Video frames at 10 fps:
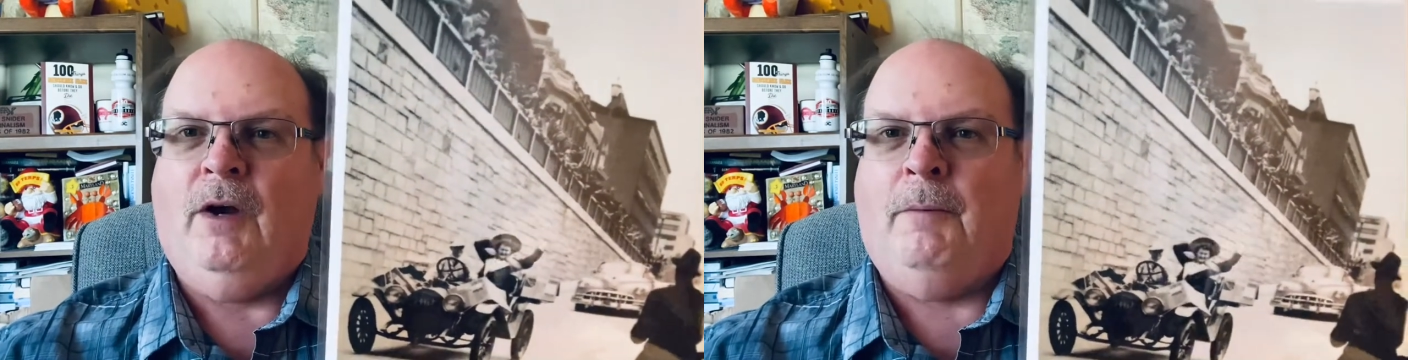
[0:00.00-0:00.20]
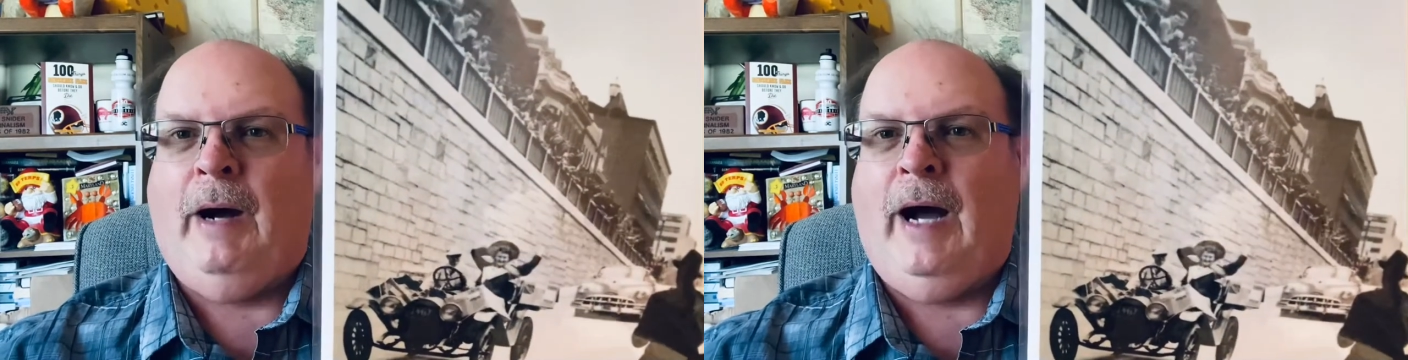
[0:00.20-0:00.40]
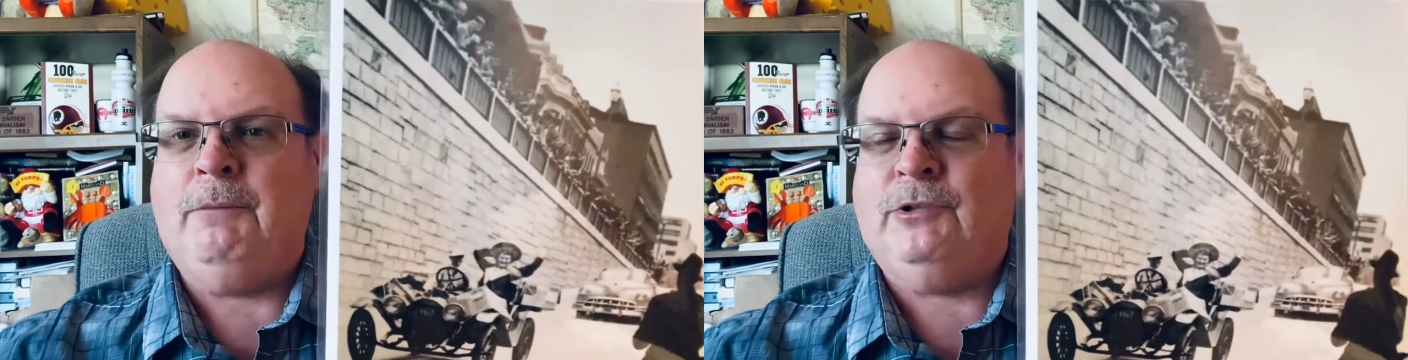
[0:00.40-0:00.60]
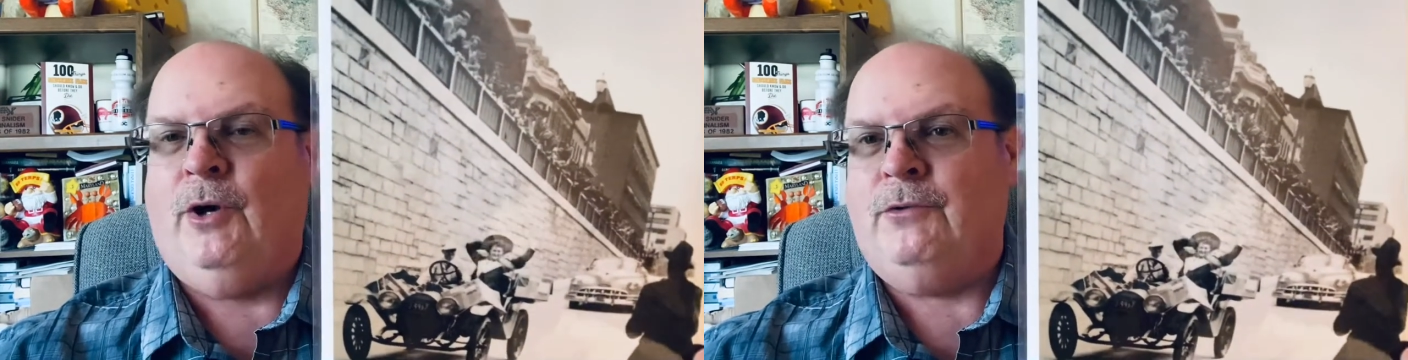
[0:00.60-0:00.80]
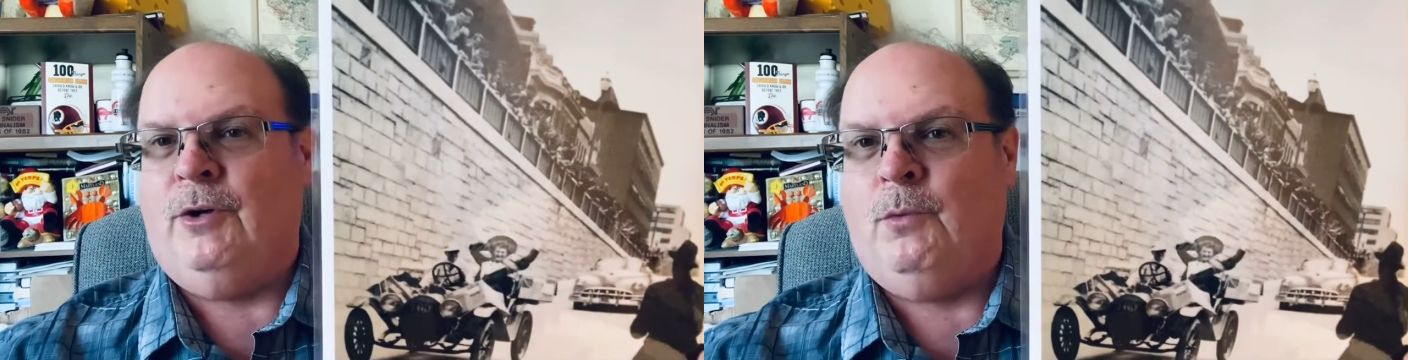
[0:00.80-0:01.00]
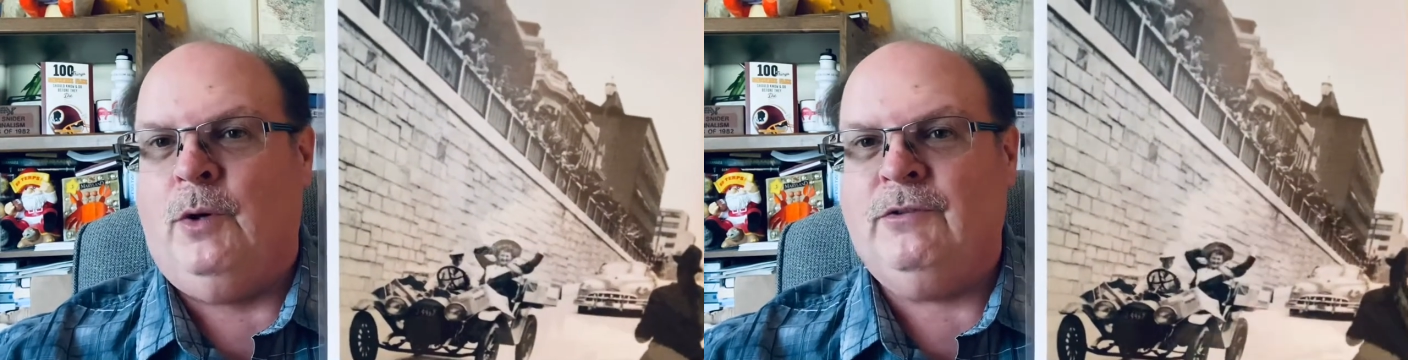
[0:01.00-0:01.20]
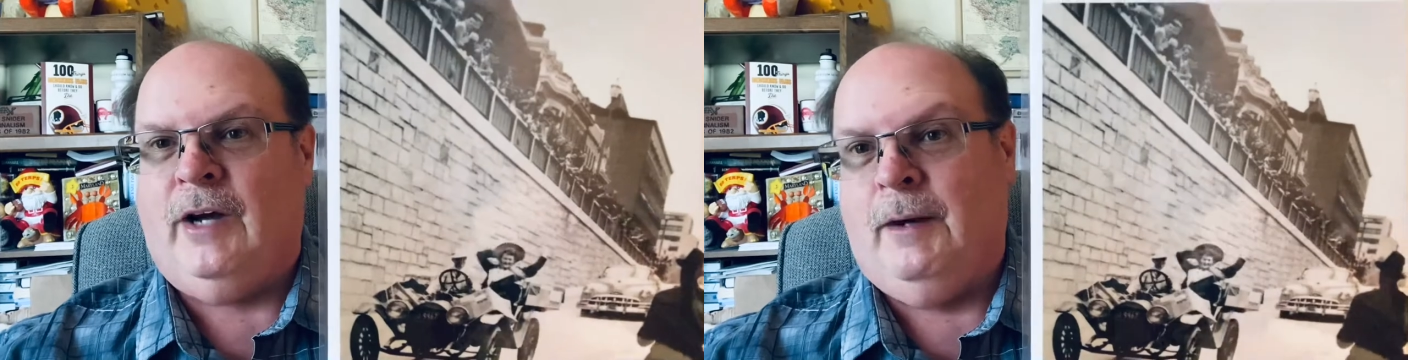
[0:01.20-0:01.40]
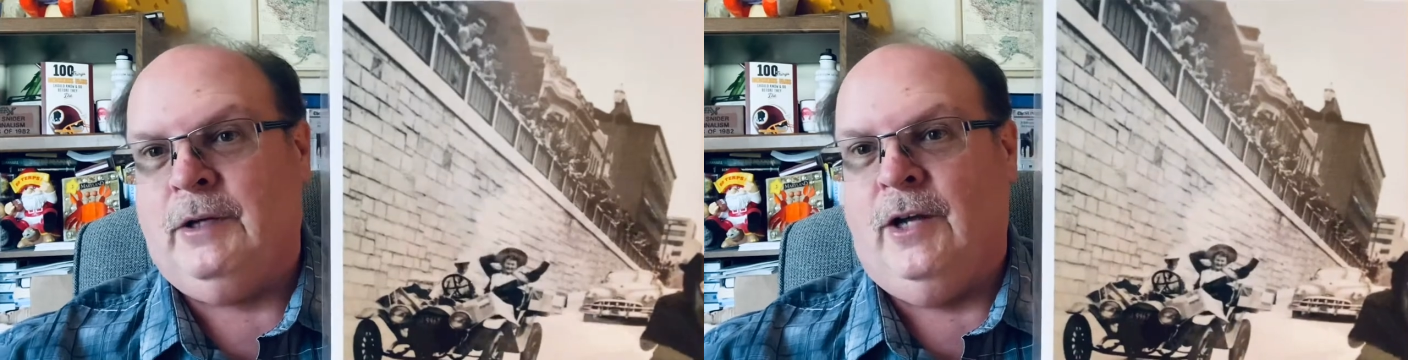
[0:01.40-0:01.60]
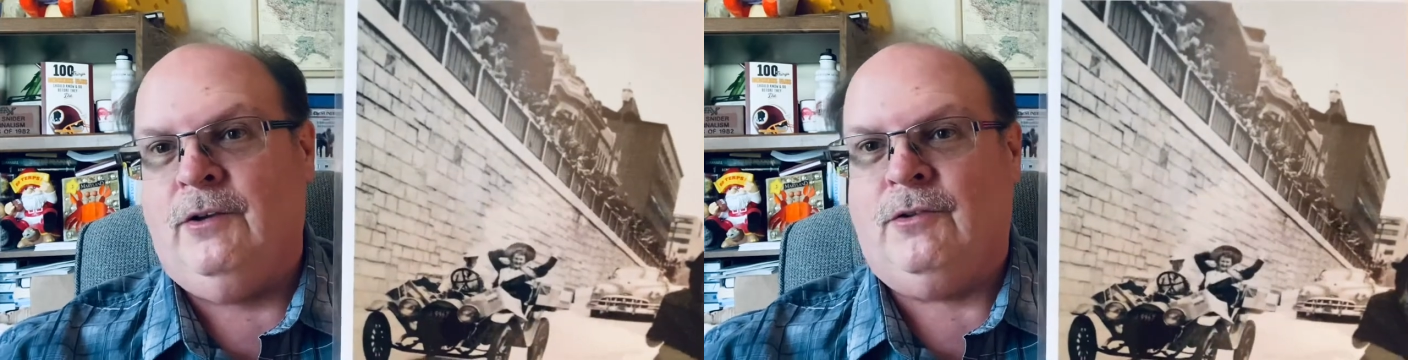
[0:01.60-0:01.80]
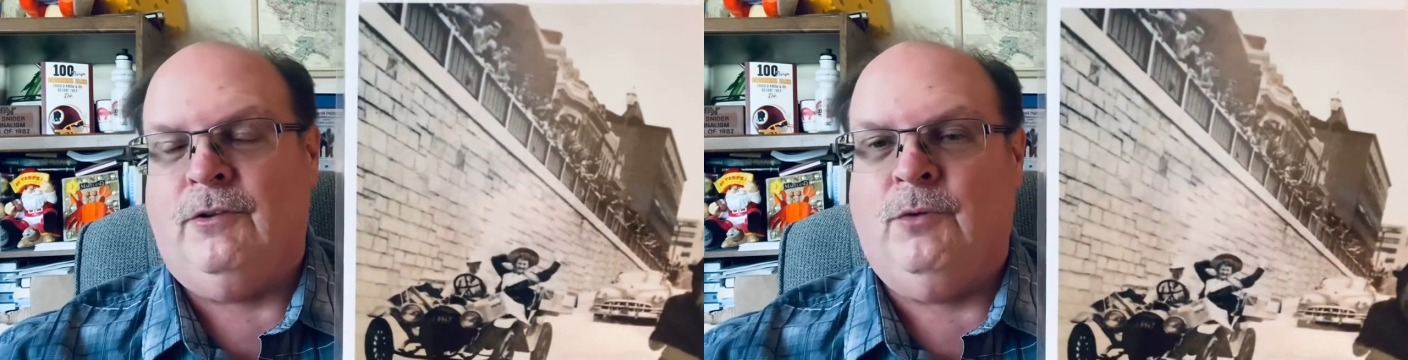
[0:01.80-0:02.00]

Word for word: a bomb shelter at one time in case the